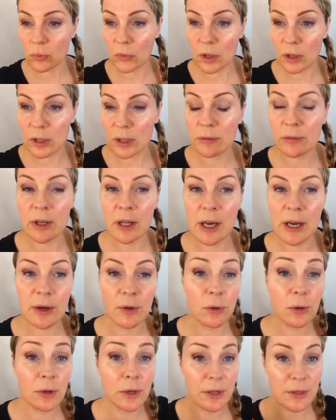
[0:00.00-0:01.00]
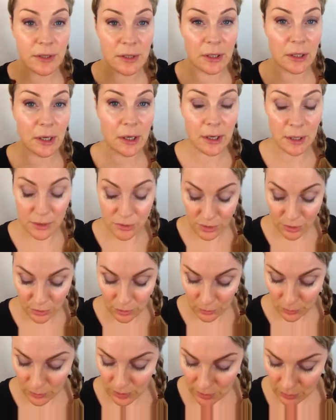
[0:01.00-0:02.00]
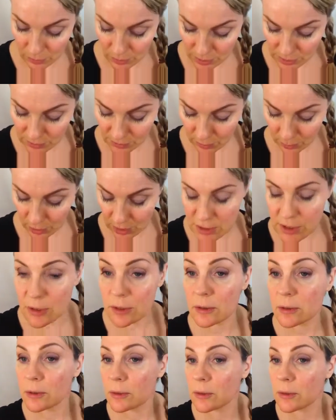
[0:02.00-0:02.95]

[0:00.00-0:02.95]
And I will add it on until I get, you know, what I want from it.